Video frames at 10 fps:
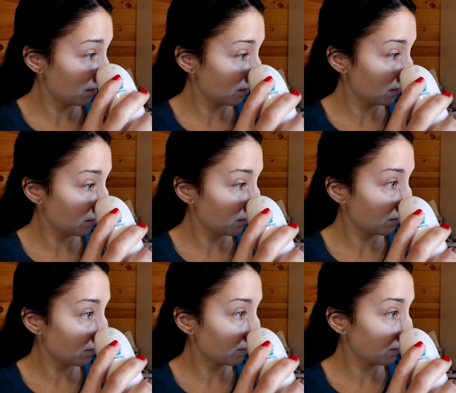
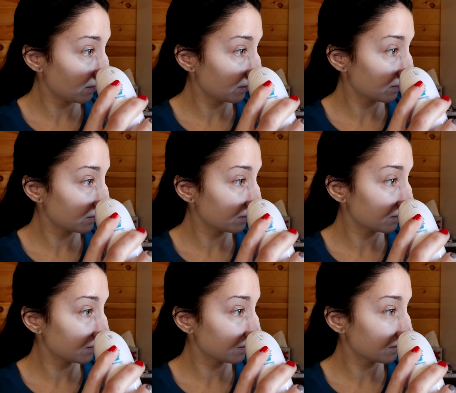(silence)